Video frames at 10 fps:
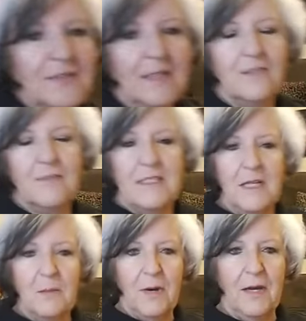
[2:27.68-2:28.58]
think there's
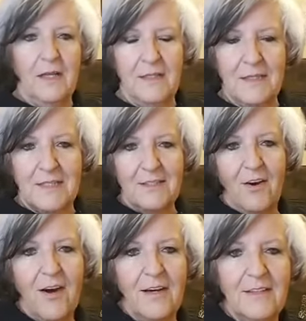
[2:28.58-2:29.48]
anybody that's
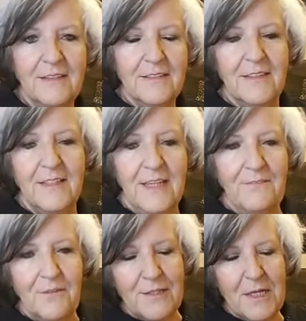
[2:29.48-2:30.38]
not.
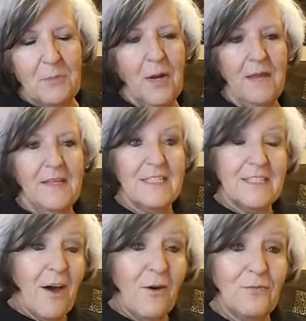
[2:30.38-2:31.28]
If there's anybody that's
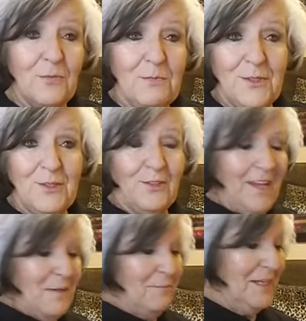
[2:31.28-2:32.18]
not familiar,
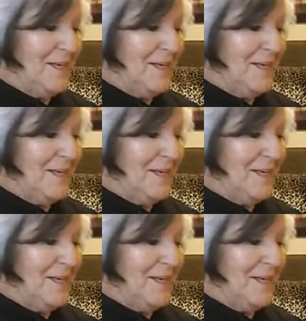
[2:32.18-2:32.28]
let me